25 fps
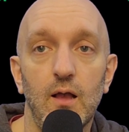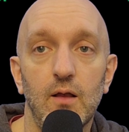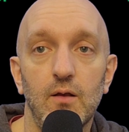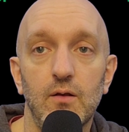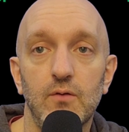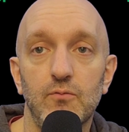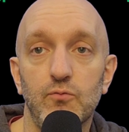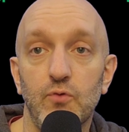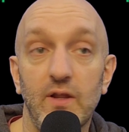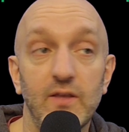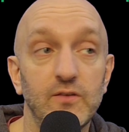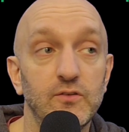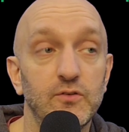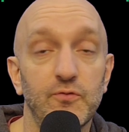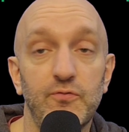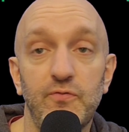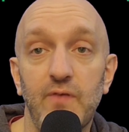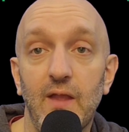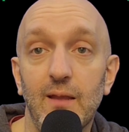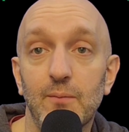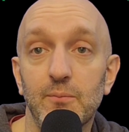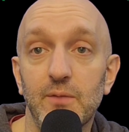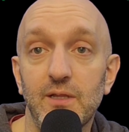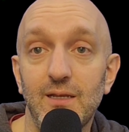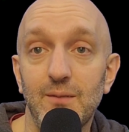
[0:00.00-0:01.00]
raise a
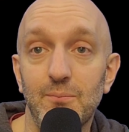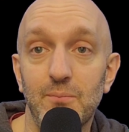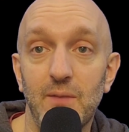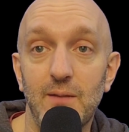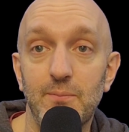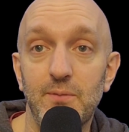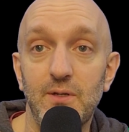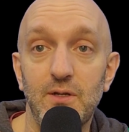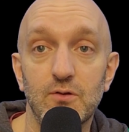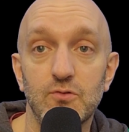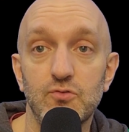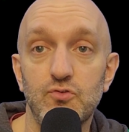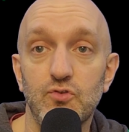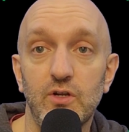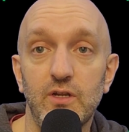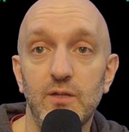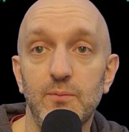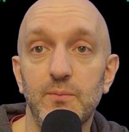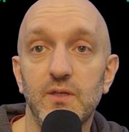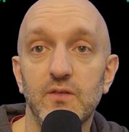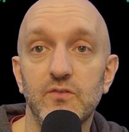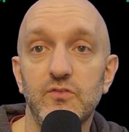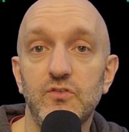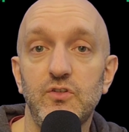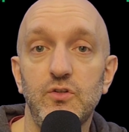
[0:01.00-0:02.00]
family. Maybe your dream
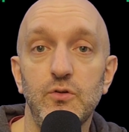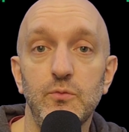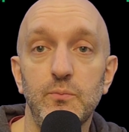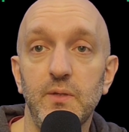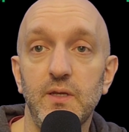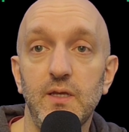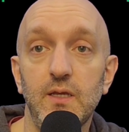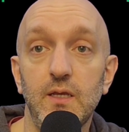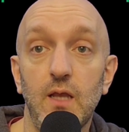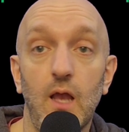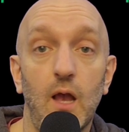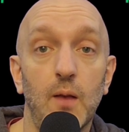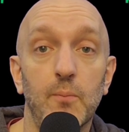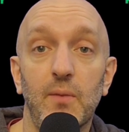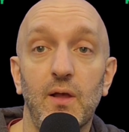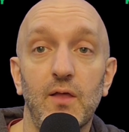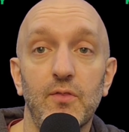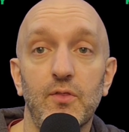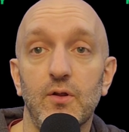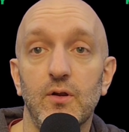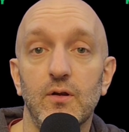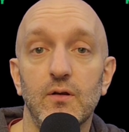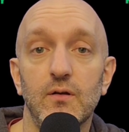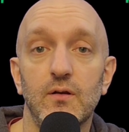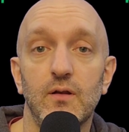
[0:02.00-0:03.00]
is to be a
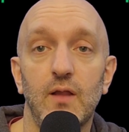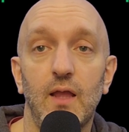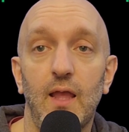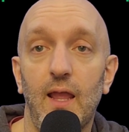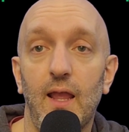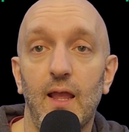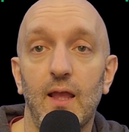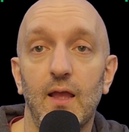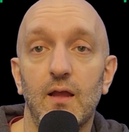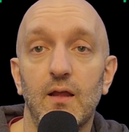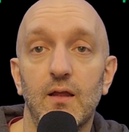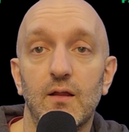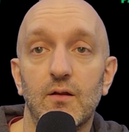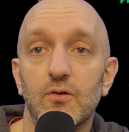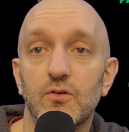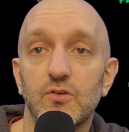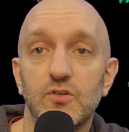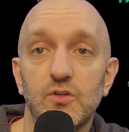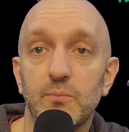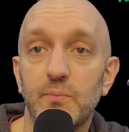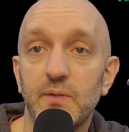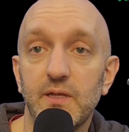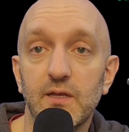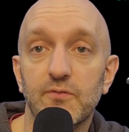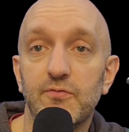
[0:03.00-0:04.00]
mother or
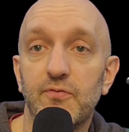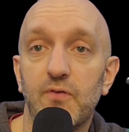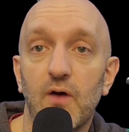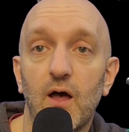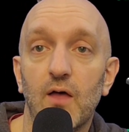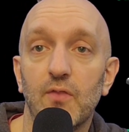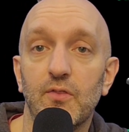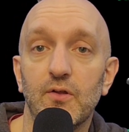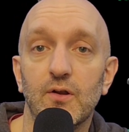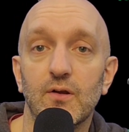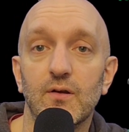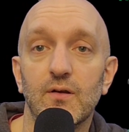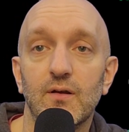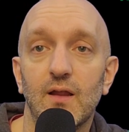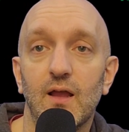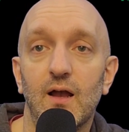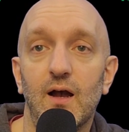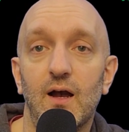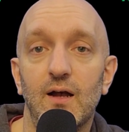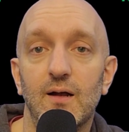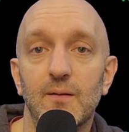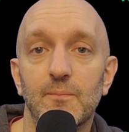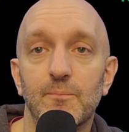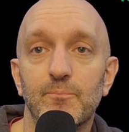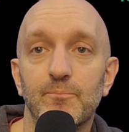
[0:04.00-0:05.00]
to be a father.
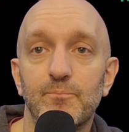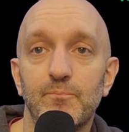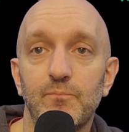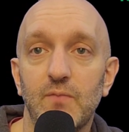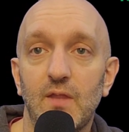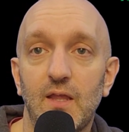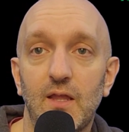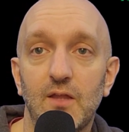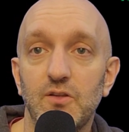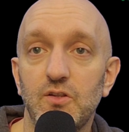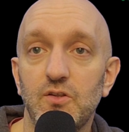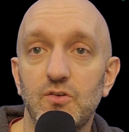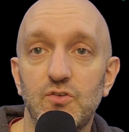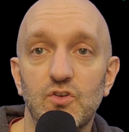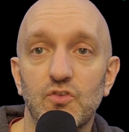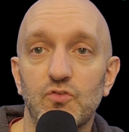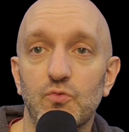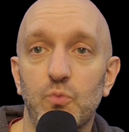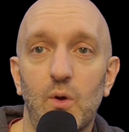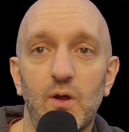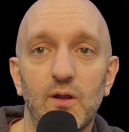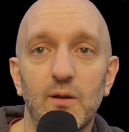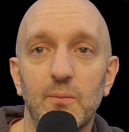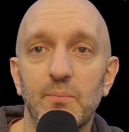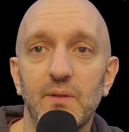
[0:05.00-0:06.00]
And you just
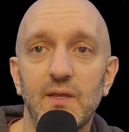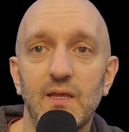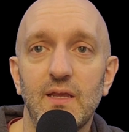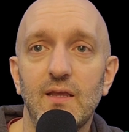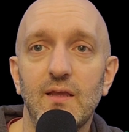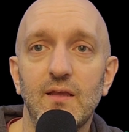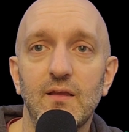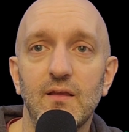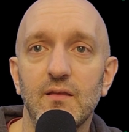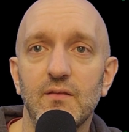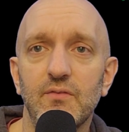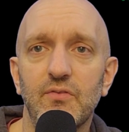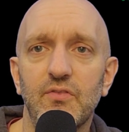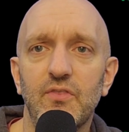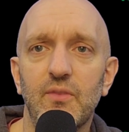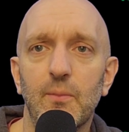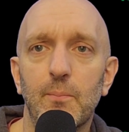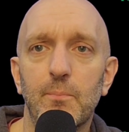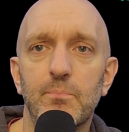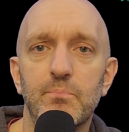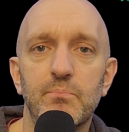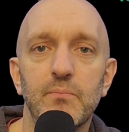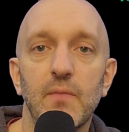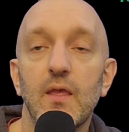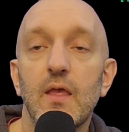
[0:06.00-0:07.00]
want to be
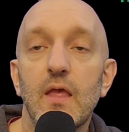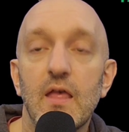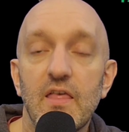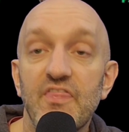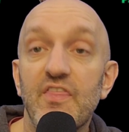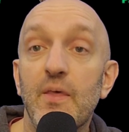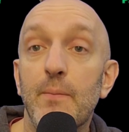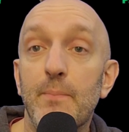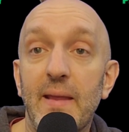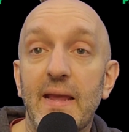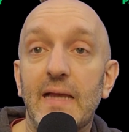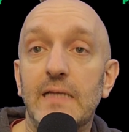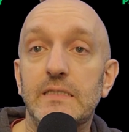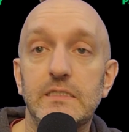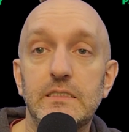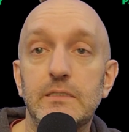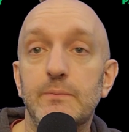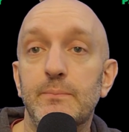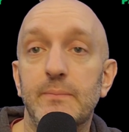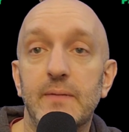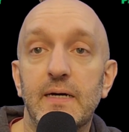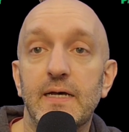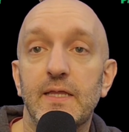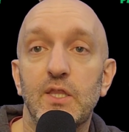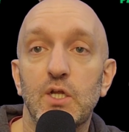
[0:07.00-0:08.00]
the best
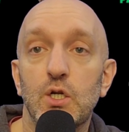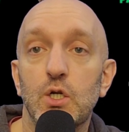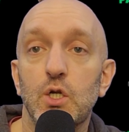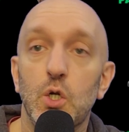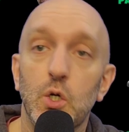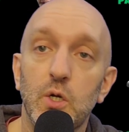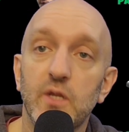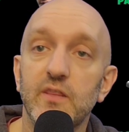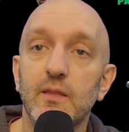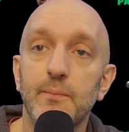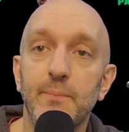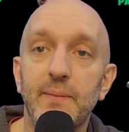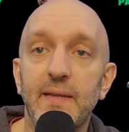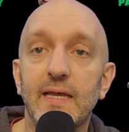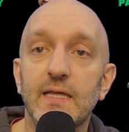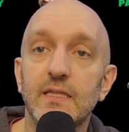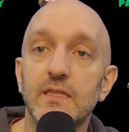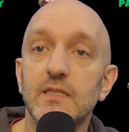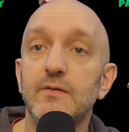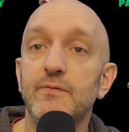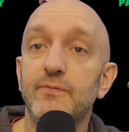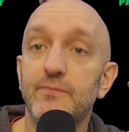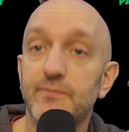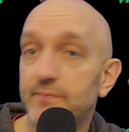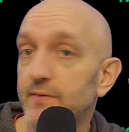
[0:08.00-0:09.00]
mother or the
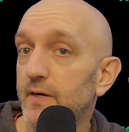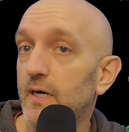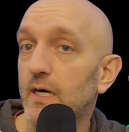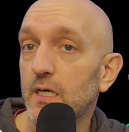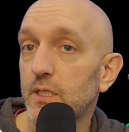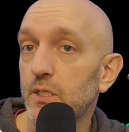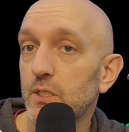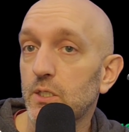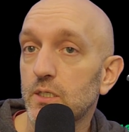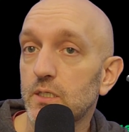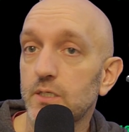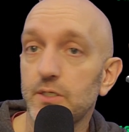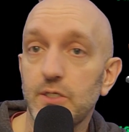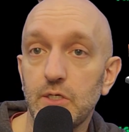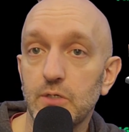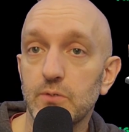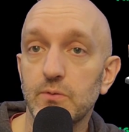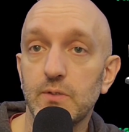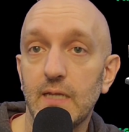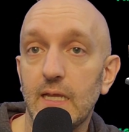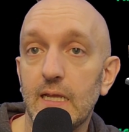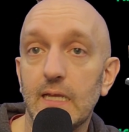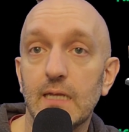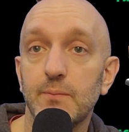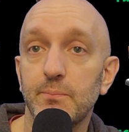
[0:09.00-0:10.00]
best father you
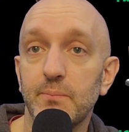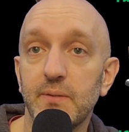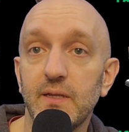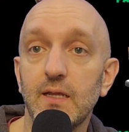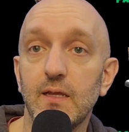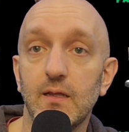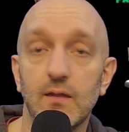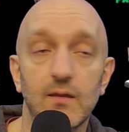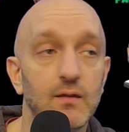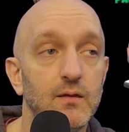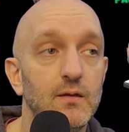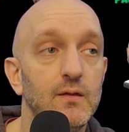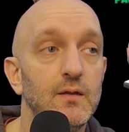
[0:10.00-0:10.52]
can be.